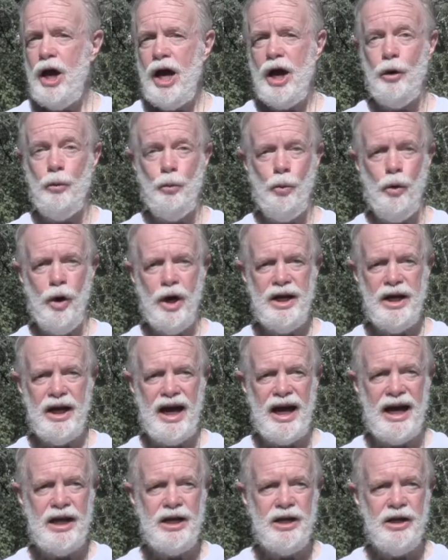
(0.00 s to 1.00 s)
And one
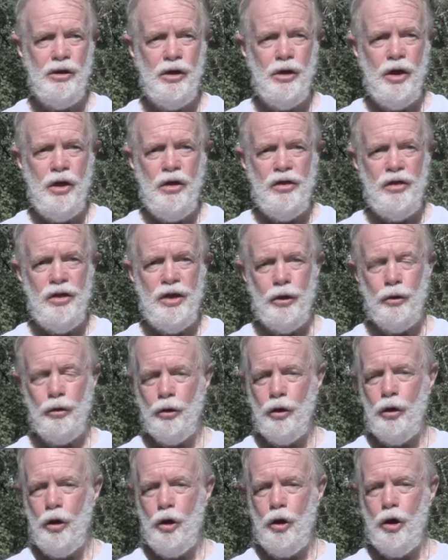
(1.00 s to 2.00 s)
night, they
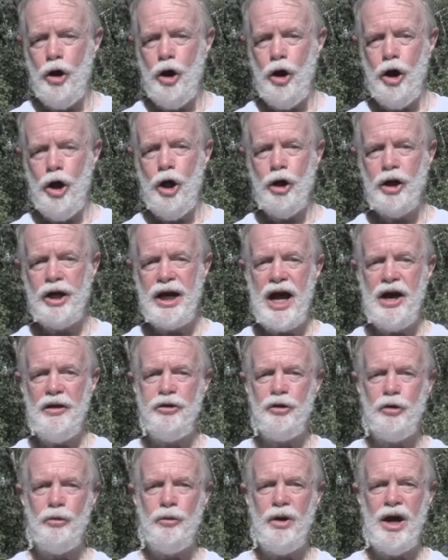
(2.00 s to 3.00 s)
were all
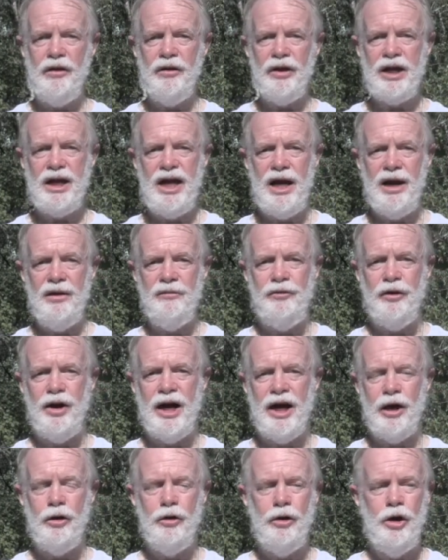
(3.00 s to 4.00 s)
gathered around the
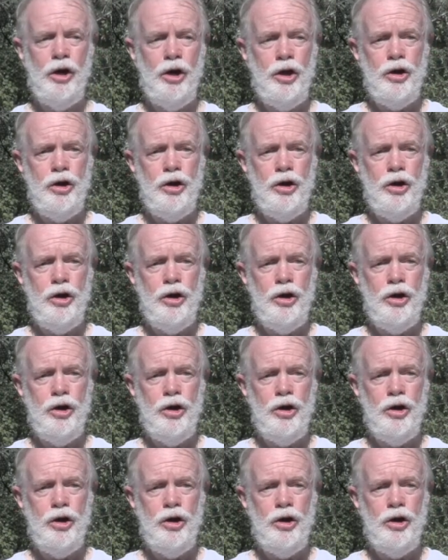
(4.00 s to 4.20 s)
campfire